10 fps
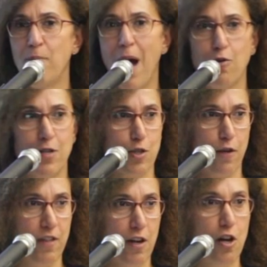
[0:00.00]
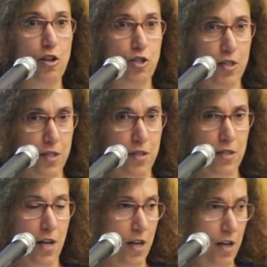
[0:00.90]
powers of the
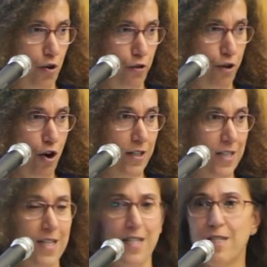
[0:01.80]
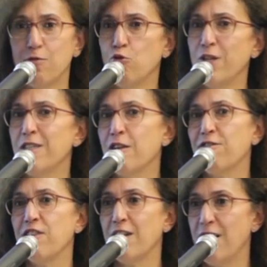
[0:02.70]
religious uh, authorities to
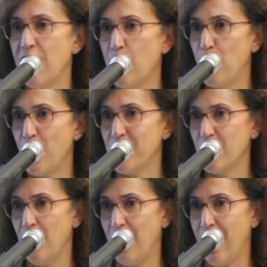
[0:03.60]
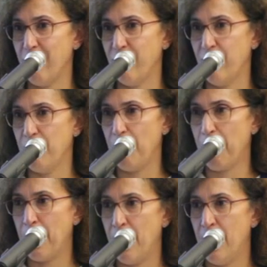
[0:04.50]
interfere in their personal life.
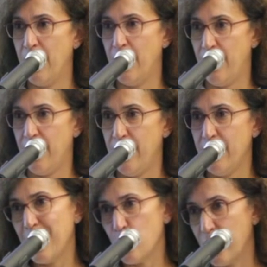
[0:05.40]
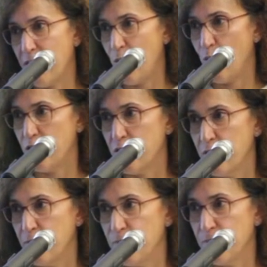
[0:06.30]
That's what they want,
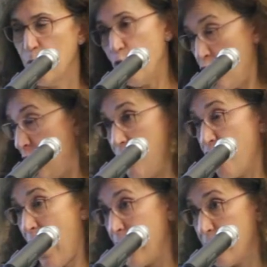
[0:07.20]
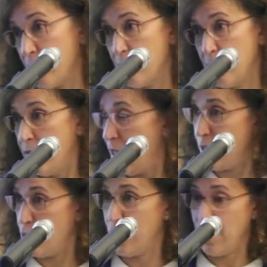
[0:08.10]
which is a right.
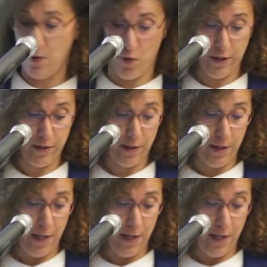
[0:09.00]
That's what they want.